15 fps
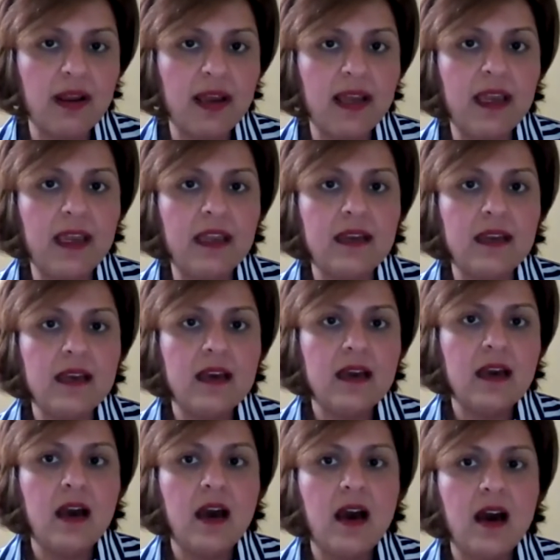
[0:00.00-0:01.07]
right?
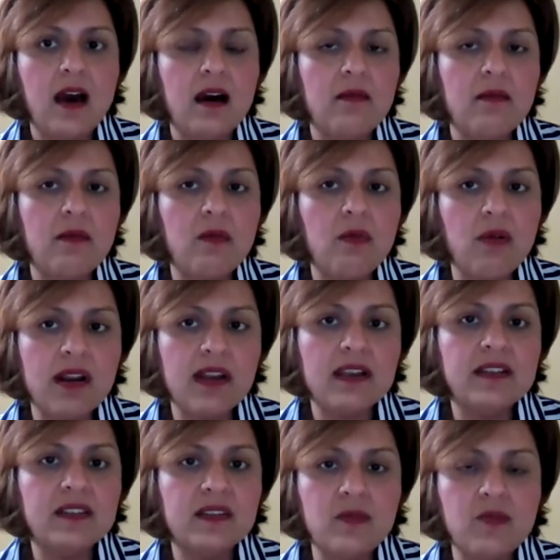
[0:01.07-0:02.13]
What
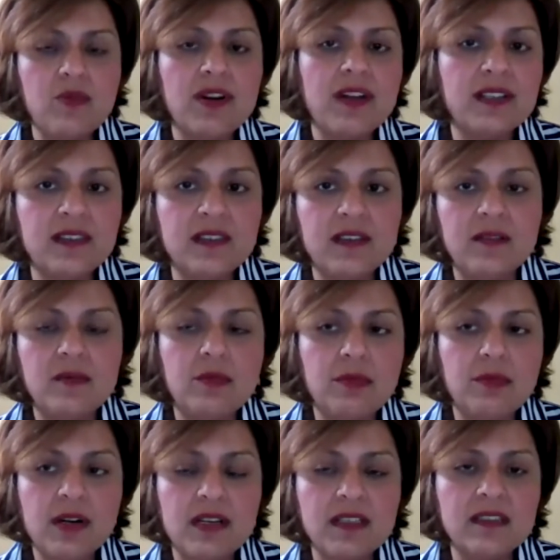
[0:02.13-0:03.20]
is
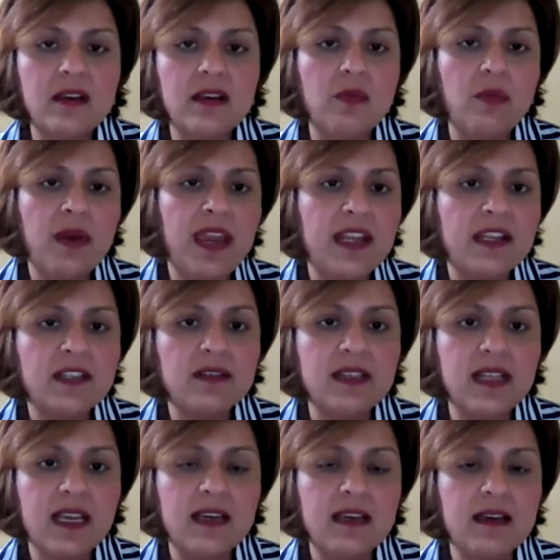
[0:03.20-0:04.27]
a way to
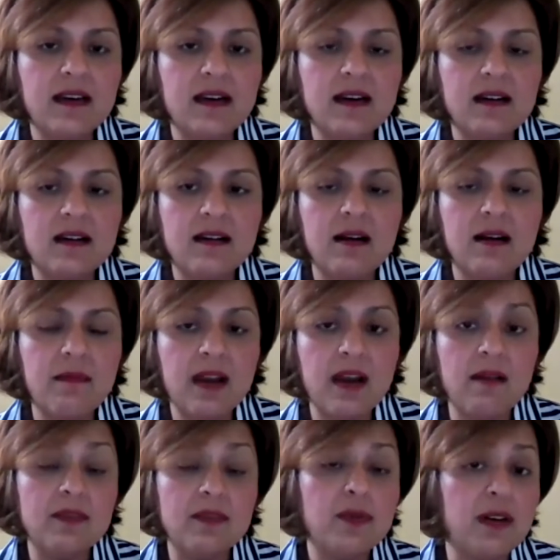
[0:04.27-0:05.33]
take
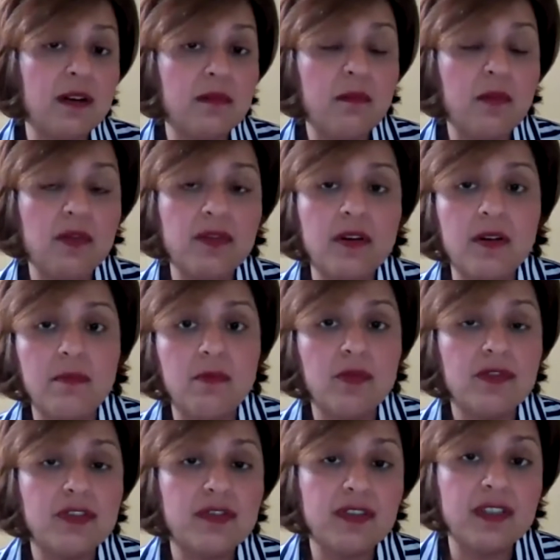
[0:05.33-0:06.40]
come to a
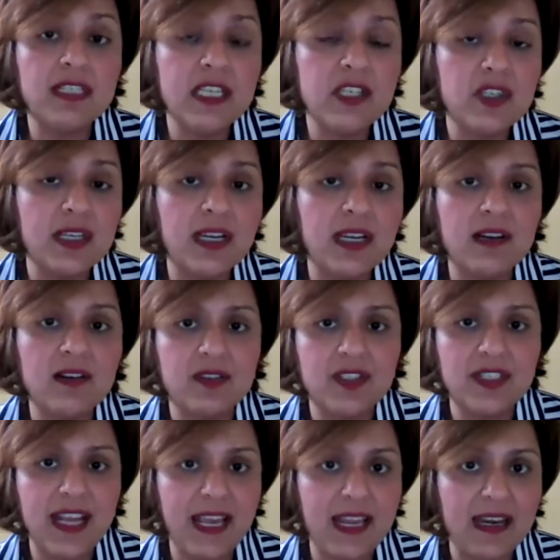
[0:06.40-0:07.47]
more strategic
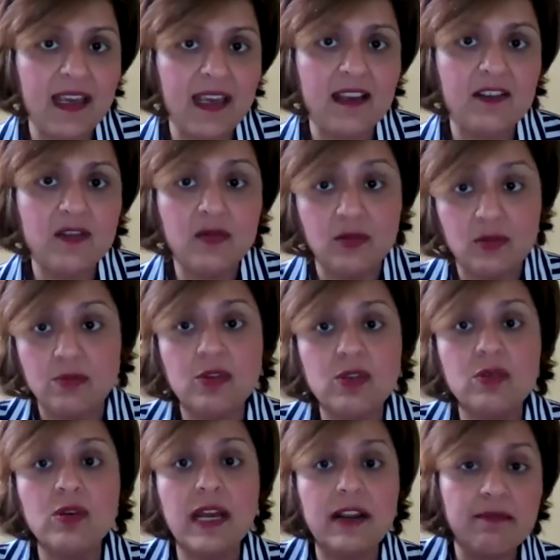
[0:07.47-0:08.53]
understanding
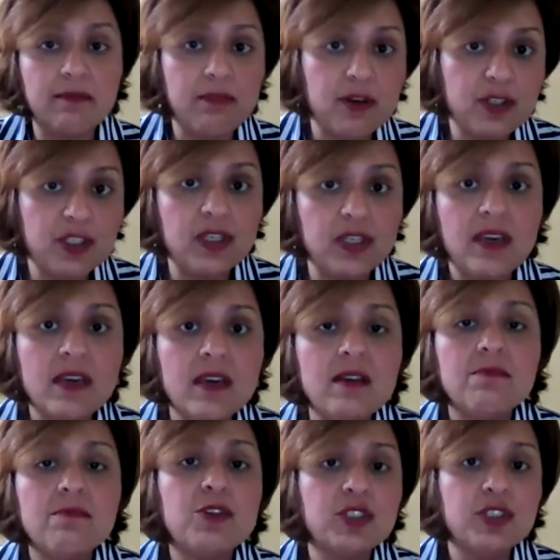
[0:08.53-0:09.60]
to kind of
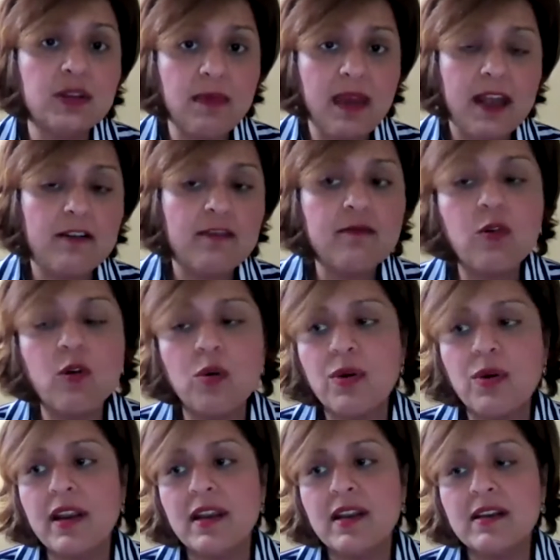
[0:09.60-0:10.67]
push the matter
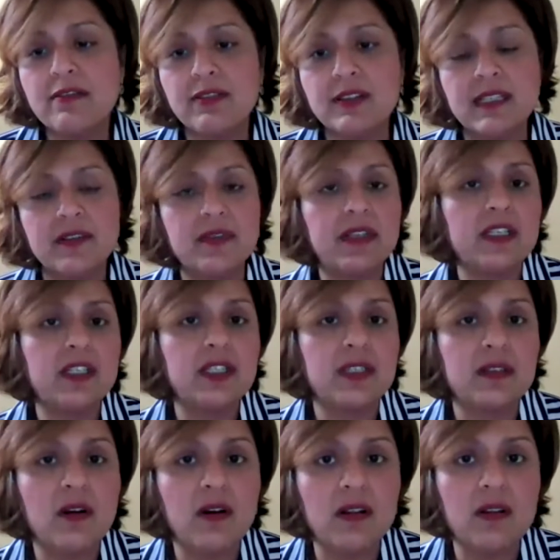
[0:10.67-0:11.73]
forward in a different
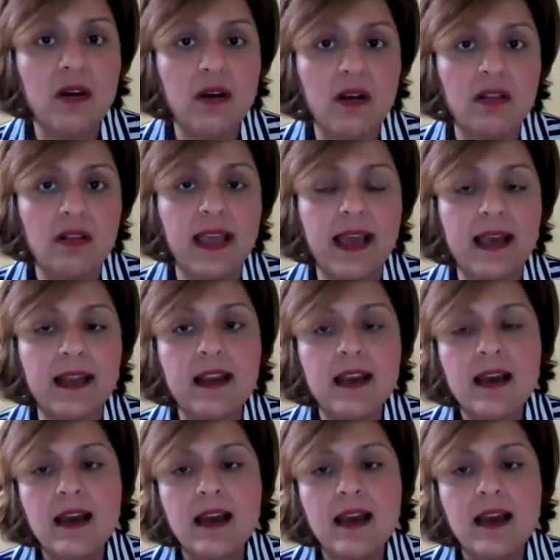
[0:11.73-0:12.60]
direction, all that.